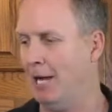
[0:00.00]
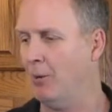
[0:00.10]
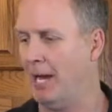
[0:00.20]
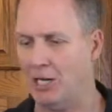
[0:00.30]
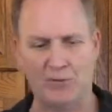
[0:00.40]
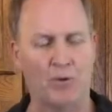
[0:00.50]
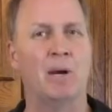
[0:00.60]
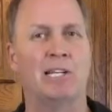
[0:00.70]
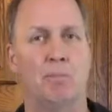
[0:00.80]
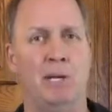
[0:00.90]
we asked for
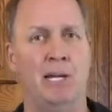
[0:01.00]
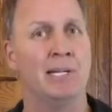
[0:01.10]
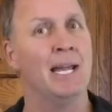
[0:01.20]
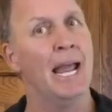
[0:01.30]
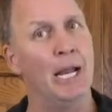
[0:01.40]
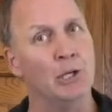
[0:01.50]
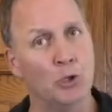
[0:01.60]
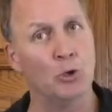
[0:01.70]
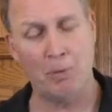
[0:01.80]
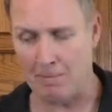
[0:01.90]
recipes, and two
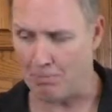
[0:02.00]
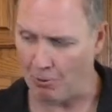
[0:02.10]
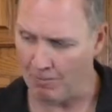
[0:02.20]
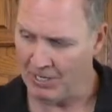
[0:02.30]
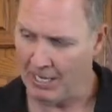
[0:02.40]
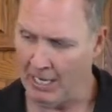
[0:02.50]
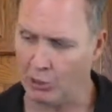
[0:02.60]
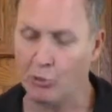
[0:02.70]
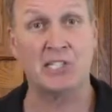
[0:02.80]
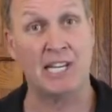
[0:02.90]
people,
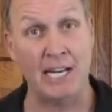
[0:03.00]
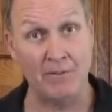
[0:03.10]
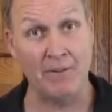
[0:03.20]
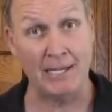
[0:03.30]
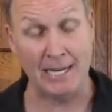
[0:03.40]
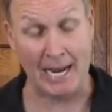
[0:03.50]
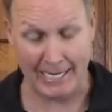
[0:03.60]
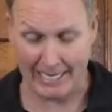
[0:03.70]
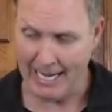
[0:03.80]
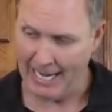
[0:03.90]
Christine Vandyke
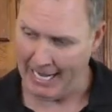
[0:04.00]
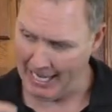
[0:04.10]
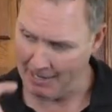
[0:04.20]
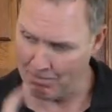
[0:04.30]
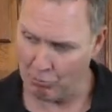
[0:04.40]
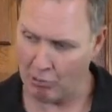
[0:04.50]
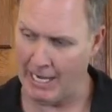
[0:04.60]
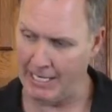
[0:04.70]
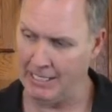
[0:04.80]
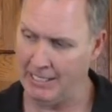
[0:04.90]
and
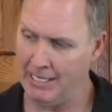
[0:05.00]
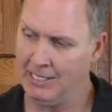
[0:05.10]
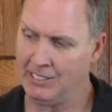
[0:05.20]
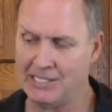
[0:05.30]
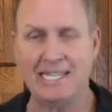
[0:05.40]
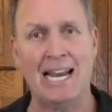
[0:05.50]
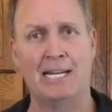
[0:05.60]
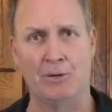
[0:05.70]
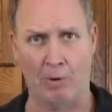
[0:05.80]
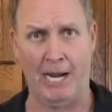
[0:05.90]
Brian
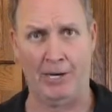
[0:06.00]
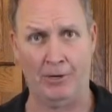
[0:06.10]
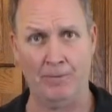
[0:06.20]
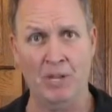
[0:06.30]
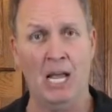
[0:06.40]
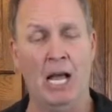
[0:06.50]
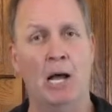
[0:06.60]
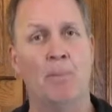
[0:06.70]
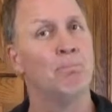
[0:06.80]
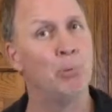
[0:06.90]
Steckenrider,
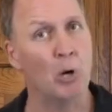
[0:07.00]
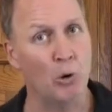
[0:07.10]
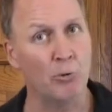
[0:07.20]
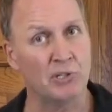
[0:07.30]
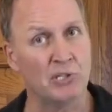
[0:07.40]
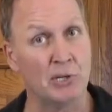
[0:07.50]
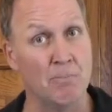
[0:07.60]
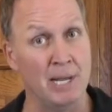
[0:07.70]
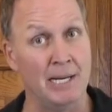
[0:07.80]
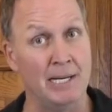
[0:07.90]
both
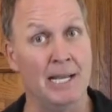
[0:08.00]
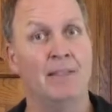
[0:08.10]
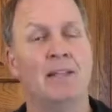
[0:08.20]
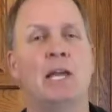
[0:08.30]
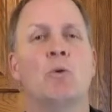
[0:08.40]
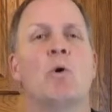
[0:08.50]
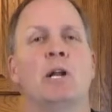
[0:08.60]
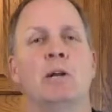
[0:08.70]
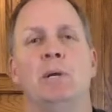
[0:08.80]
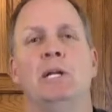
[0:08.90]
submitted that they wanted
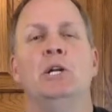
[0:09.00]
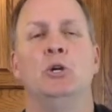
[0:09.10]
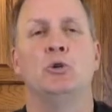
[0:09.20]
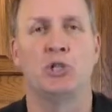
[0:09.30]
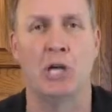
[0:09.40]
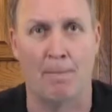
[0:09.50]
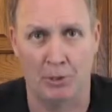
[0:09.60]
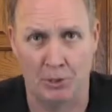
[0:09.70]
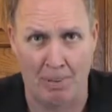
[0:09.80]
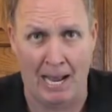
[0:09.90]
me to do shepherd's
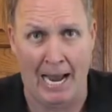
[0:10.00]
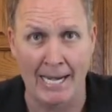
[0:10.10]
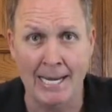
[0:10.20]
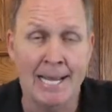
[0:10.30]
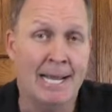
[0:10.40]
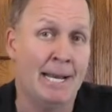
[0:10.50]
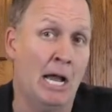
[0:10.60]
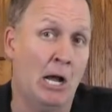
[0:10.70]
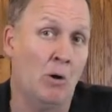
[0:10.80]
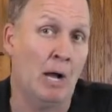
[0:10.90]
pie.
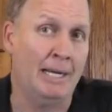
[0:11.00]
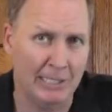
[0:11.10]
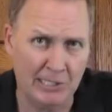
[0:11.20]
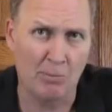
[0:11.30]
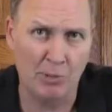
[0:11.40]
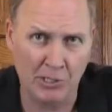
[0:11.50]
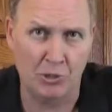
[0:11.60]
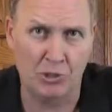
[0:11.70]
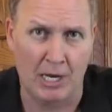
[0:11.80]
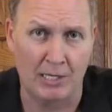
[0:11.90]
Now, I did some research
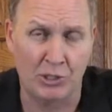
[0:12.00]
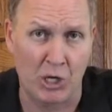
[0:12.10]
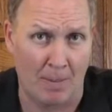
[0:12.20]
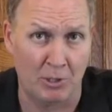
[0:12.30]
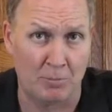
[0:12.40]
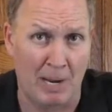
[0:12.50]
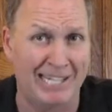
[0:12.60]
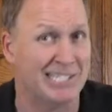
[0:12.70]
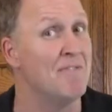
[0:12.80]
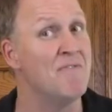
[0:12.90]
on shepherd's pie because
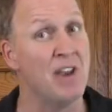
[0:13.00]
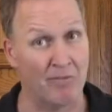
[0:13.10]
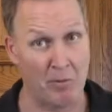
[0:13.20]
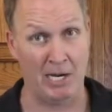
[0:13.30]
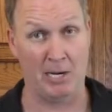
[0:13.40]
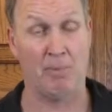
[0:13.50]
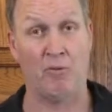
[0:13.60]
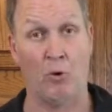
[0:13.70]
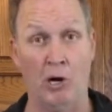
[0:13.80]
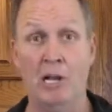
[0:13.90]
I've never made it
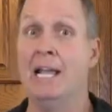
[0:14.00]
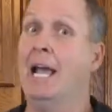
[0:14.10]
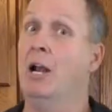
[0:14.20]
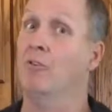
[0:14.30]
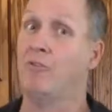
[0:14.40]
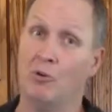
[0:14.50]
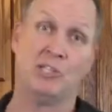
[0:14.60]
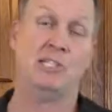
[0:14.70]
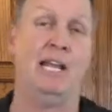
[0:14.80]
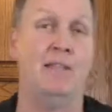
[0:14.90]
before. And I'll first
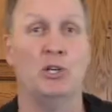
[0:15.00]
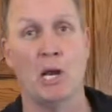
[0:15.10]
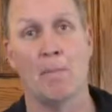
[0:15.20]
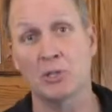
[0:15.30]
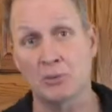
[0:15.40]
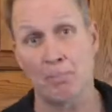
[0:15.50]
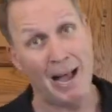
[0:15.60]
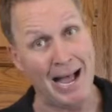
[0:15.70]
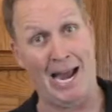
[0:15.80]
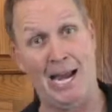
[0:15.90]
say that shepherd's
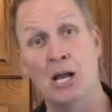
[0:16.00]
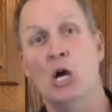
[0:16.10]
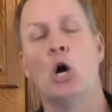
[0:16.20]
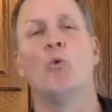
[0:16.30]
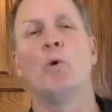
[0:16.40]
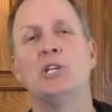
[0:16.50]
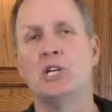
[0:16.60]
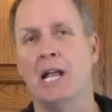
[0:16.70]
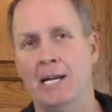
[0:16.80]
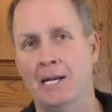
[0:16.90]
pie
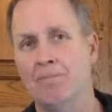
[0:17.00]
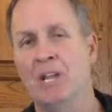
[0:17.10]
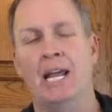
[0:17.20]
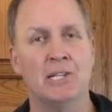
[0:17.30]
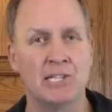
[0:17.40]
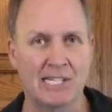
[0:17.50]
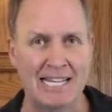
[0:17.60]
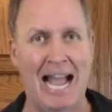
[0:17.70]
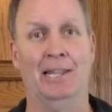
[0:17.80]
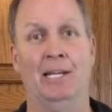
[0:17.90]
originated in
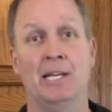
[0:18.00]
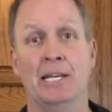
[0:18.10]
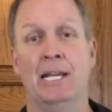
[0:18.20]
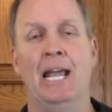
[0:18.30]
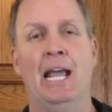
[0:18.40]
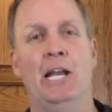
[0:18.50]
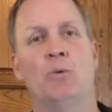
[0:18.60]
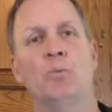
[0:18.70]
Scotland, and it